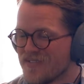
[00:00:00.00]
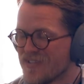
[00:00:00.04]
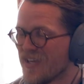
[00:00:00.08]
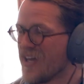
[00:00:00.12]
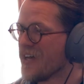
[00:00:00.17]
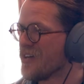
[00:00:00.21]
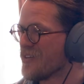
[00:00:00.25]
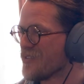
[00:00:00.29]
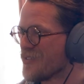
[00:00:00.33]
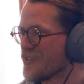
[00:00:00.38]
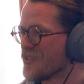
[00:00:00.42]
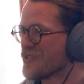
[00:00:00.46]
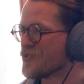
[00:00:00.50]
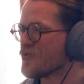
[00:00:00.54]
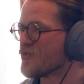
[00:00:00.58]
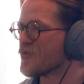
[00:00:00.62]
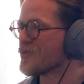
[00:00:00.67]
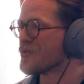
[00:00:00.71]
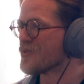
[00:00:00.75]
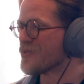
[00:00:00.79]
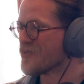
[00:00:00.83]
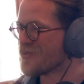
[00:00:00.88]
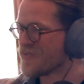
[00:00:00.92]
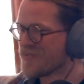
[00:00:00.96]
Yeah, thanks
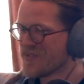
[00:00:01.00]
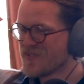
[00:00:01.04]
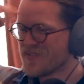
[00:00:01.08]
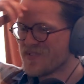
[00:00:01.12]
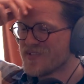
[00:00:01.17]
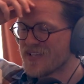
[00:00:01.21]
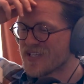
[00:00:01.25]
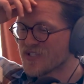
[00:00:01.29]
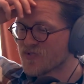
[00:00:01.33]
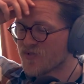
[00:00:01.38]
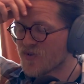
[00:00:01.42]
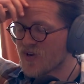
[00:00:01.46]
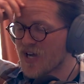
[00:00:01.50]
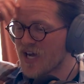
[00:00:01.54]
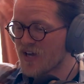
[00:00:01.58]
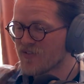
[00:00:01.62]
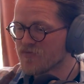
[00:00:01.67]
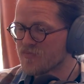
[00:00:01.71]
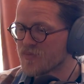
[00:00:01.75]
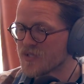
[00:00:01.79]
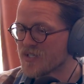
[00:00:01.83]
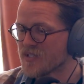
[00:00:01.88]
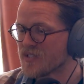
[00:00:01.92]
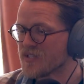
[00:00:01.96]
for
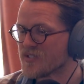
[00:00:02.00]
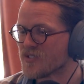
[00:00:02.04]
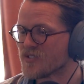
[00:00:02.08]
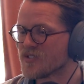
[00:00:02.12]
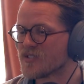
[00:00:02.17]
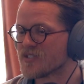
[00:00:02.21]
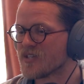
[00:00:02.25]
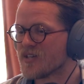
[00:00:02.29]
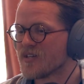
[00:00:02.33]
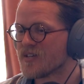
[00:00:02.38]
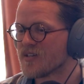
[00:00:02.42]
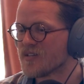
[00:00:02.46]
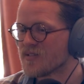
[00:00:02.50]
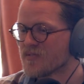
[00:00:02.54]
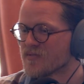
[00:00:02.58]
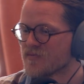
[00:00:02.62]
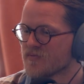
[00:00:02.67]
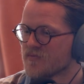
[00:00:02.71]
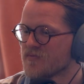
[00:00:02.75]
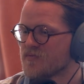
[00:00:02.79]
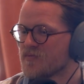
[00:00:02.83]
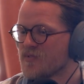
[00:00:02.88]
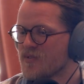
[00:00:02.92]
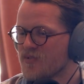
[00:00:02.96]
having me. This is a
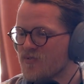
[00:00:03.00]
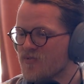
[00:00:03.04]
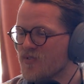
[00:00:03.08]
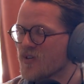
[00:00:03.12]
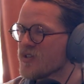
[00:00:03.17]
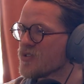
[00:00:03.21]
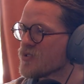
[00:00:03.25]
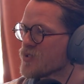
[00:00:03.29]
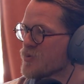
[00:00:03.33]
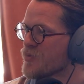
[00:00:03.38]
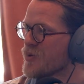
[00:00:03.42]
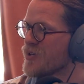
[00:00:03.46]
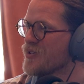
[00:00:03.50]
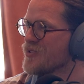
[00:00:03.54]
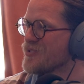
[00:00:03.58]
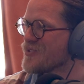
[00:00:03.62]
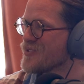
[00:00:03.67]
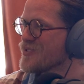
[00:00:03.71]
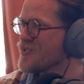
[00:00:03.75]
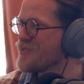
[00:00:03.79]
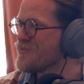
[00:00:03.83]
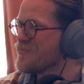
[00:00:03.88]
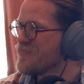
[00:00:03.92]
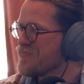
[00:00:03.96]
fun
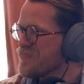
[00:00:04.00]
experience.